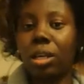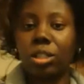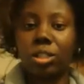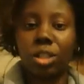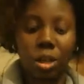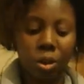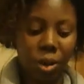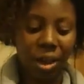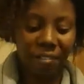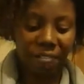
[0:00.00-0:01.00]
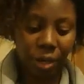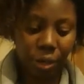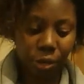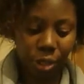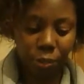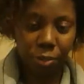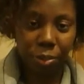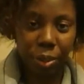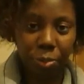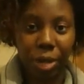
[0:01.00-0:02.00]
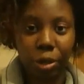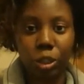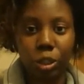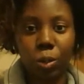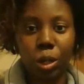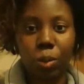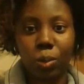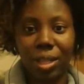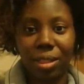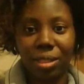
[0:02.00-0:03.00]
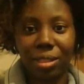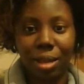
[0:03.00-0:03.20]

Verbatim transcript: So I figured it would be better to work with